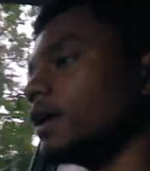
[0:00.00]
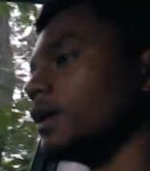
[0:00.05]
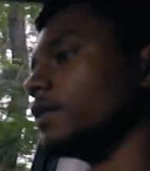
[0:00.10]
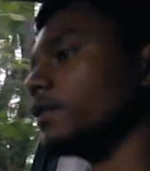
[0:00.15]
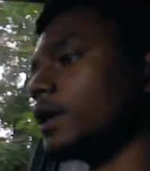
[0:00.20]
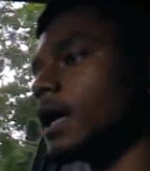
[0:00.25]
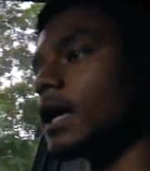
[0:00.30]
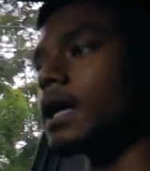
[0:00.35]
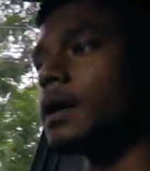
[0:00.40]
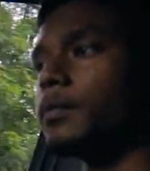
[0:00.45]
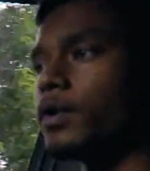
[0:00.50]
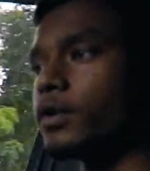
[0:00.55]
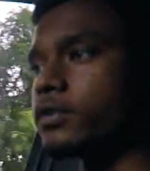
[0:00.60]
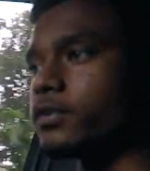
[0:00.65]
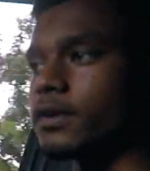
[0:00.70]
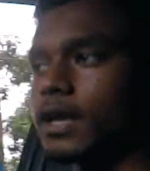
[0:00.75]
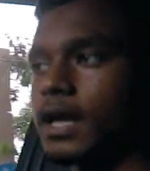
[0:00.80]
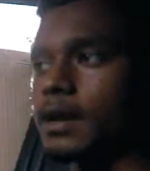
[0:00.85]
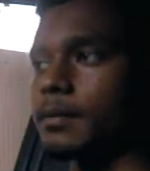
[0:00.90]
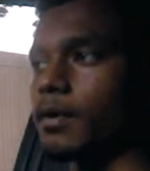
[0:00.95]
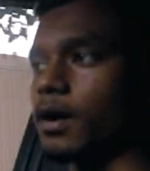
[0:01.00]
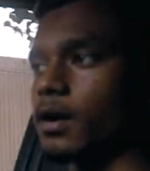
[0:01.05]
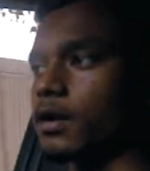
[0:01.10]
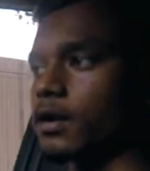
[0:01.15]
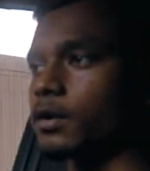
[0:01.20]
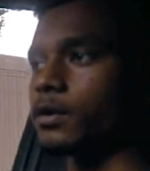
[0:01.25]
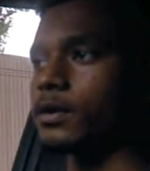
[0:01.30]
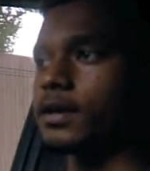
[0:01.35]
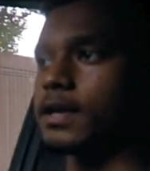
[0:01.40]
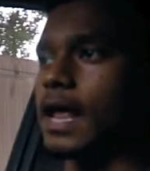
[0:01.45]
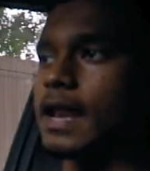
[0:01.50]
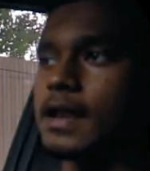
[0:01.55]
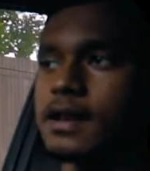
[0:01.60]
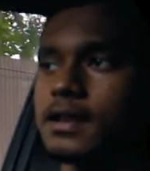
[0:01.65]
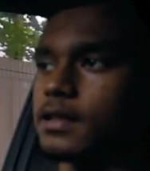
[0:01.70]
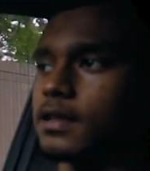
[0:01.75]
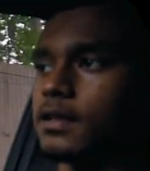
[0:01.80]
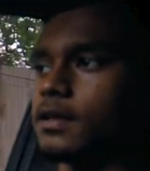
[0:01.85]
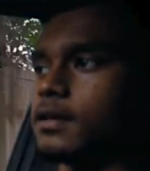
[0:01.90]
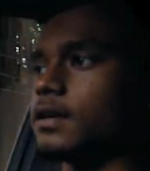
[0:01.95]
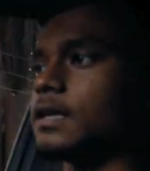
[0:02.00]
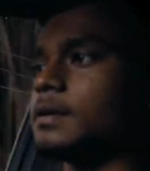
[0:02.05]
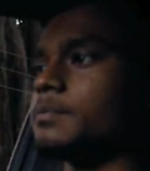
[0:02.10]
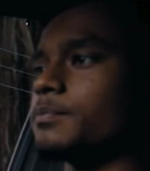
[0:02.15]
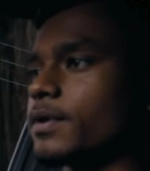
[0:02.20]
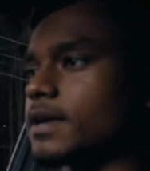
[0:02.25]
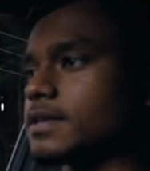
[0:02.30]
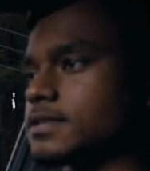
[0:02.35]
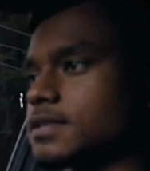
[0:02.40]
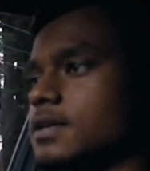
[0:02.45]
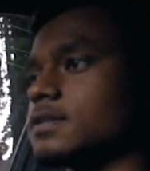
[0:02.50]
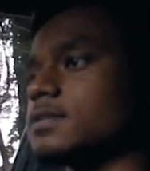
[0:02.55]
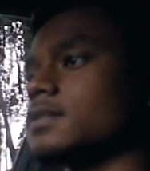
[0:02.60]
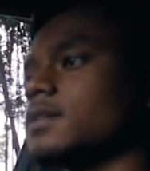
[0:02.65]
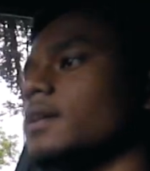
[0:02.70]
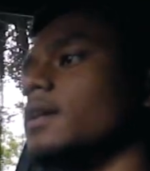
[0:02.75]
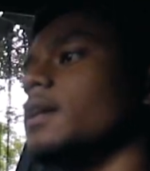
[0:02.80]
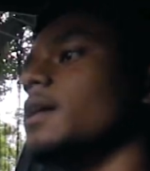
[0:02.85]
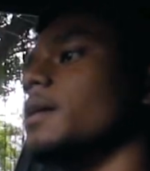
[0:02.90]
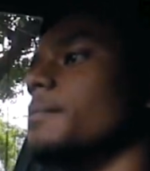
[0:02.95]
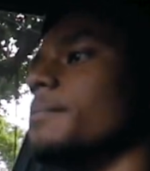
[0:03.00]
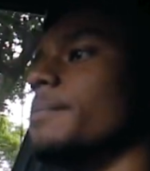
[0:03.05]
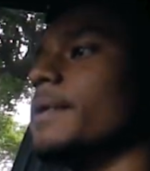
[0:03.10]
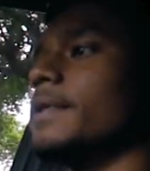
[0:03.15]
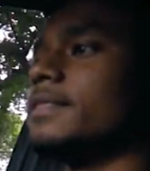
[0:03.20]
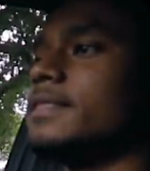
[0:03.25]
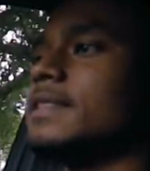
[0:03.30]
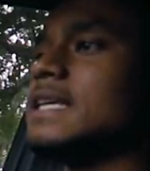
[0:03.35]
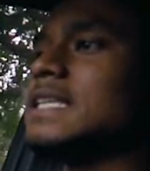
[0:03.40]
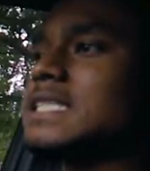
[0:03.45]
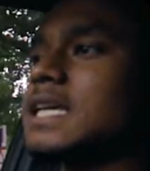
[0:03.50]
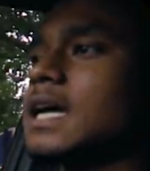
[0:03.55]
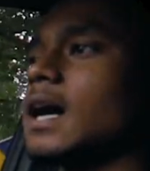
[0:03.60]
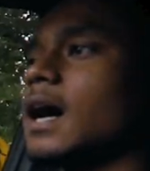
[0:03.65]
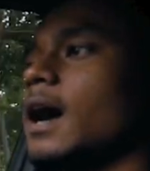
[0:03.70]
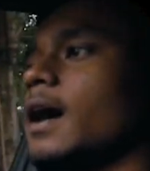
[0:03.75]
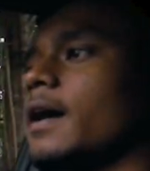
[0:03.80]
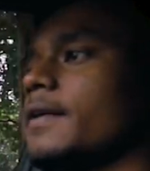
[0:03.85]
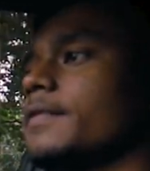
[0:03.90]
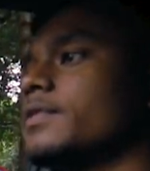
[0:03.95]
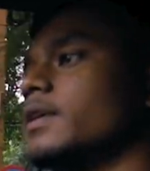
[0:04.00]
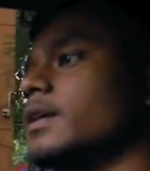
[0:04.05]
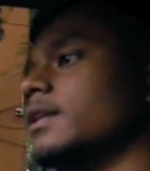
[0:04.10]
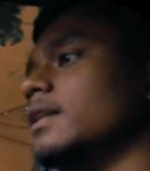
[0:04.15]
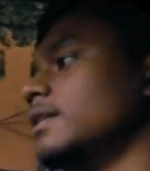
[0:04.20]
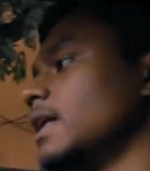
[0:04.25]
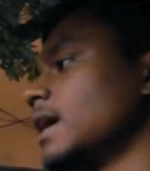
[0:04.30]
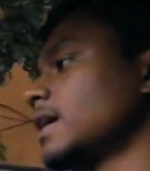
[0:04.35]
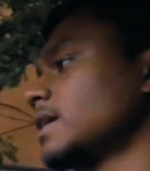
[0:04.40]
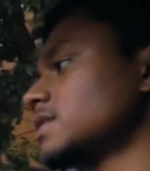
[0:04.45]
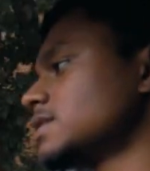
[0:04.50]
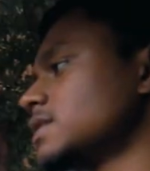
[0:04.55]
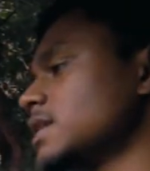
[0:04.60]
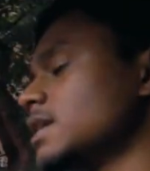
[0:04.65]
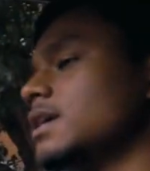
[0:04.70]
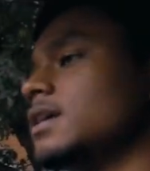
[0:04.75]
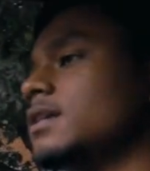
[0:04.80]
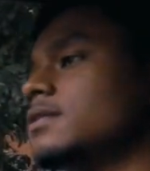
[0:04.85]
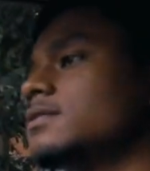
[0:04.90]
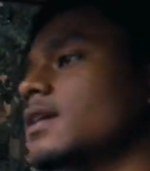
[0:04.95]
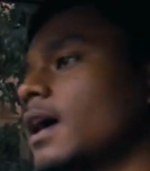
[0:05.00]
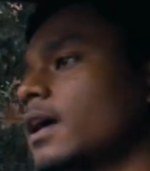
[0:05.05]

You kick a bush, you get about a good 10 Imprezas. But this car, the Legacy, is